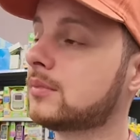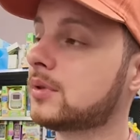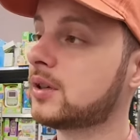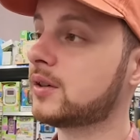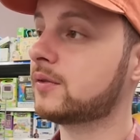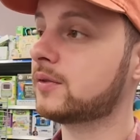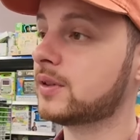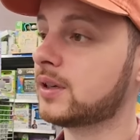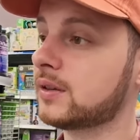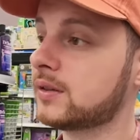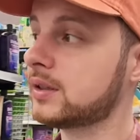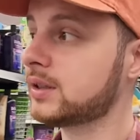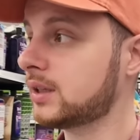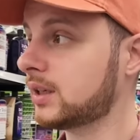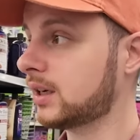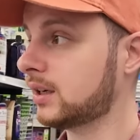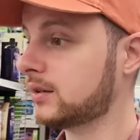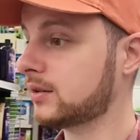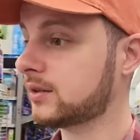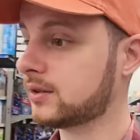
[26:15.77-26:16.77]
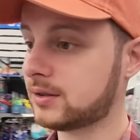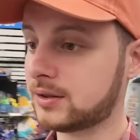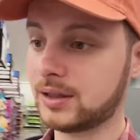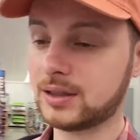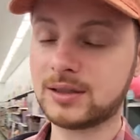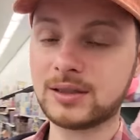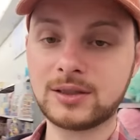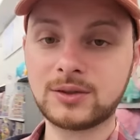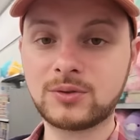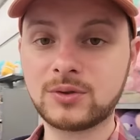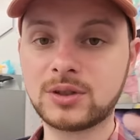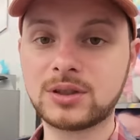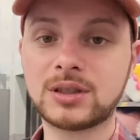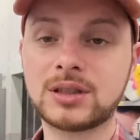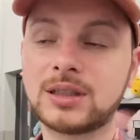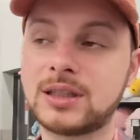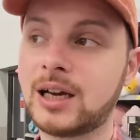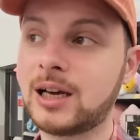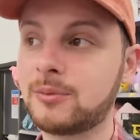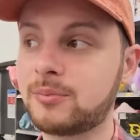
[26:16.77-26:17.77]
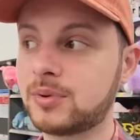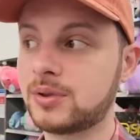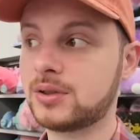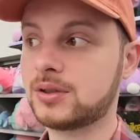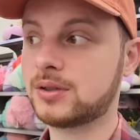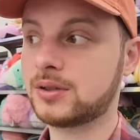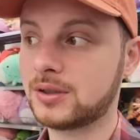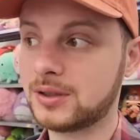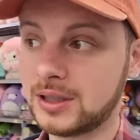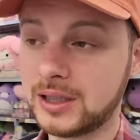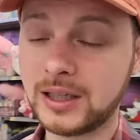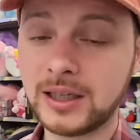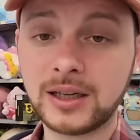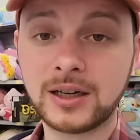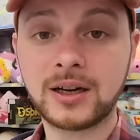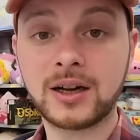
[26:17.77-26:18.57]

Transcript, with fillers: if nothing else that's interesting happens today,